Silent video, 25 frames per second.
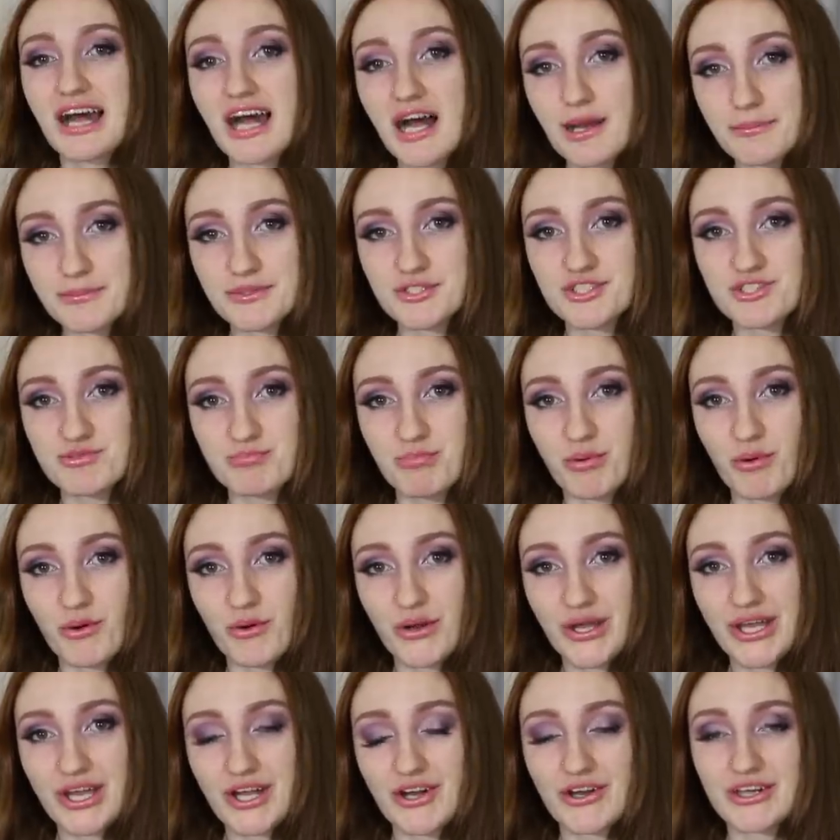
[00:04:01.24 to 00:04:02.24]
Garbage
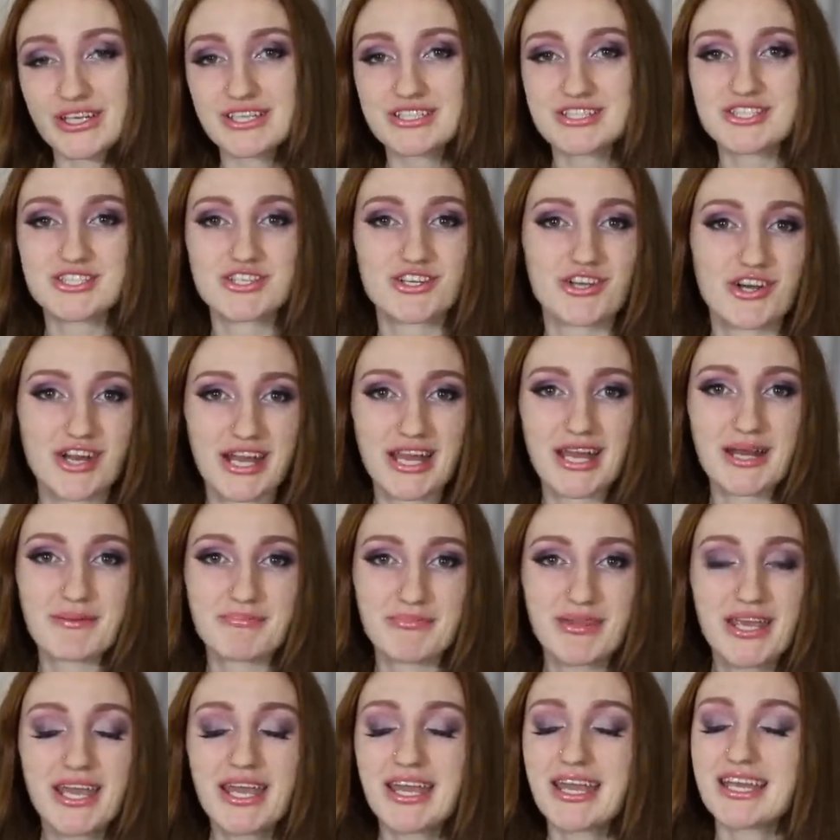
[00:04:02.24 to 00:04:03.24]
Boy on Instagram,
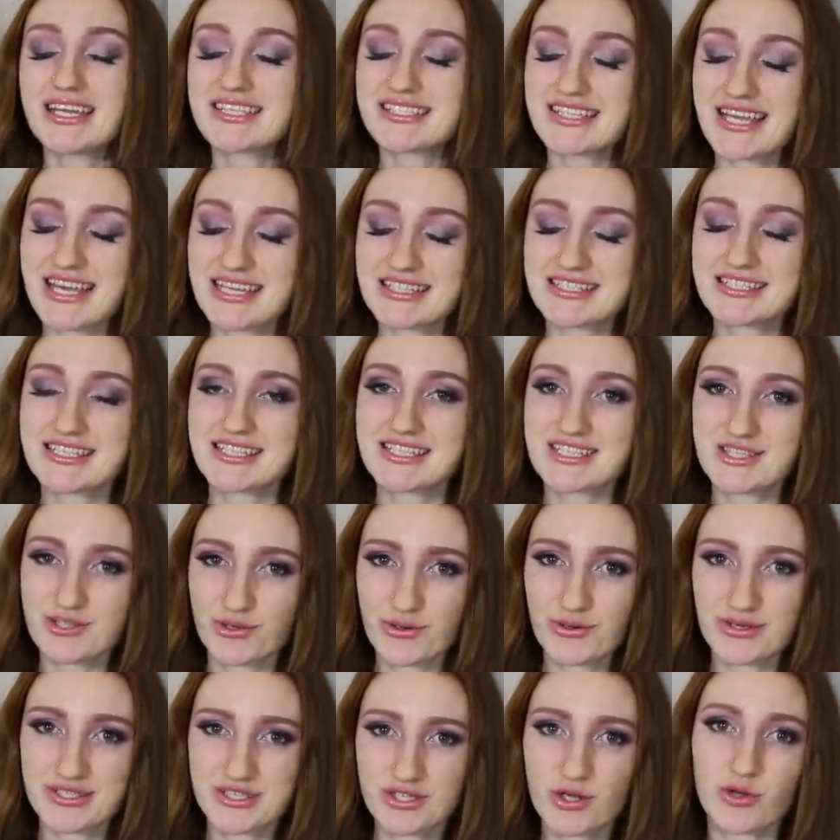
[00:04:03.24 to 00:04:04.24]
his Etsy
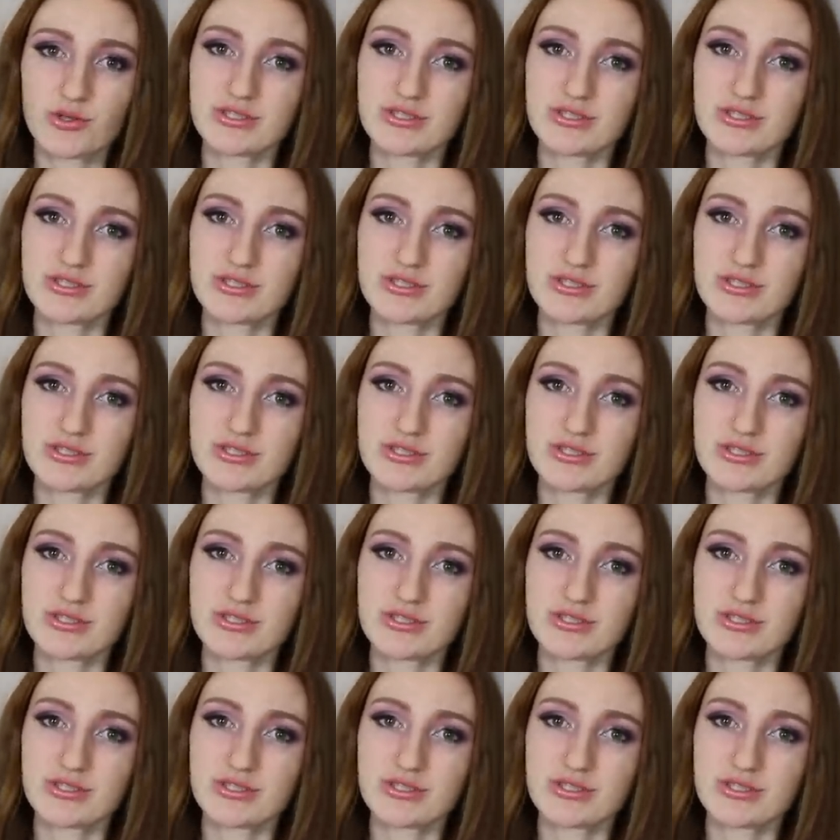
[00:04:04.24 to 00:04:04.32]
store is